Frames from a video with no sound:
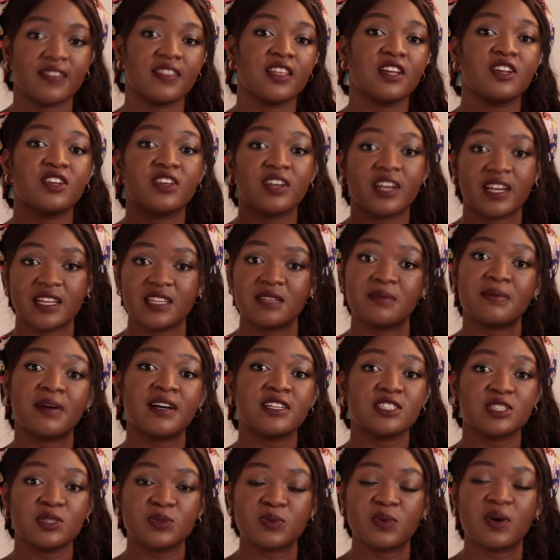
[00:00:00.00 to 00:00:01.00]
And then you can
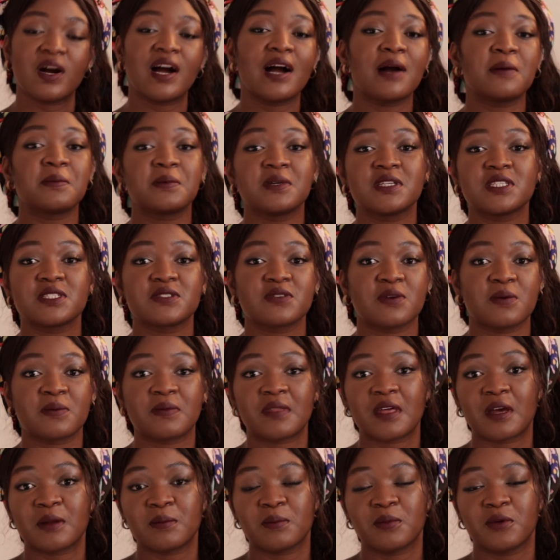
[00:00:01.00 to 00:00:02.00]
imagine what happens
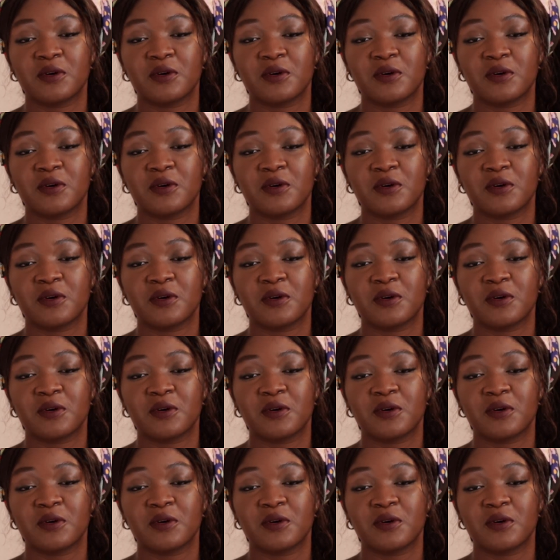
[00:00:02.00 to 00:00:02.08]
from that